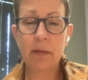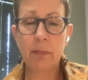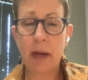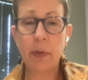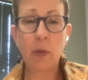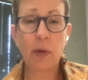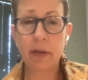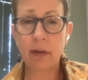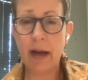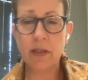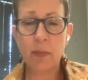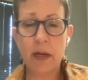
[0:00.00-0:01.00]
might be with
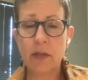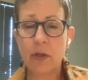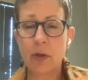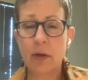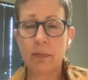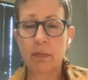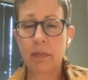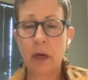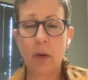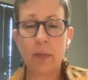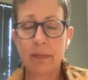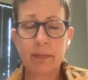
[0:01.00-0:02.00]
classmates, or,
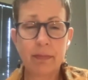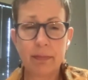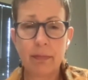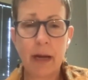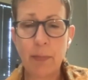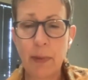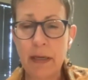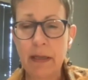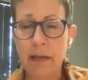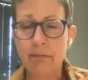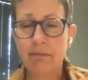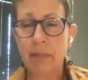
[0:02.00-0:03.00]
might
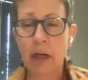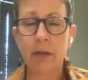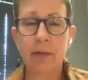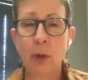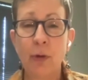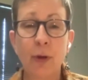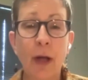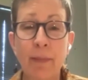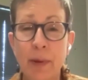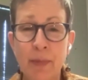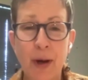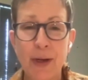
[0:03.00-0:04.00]
be a youth
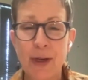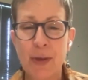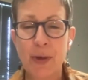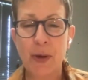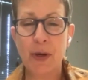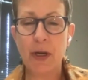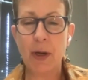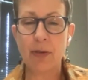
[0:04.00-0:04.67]
climate march, or,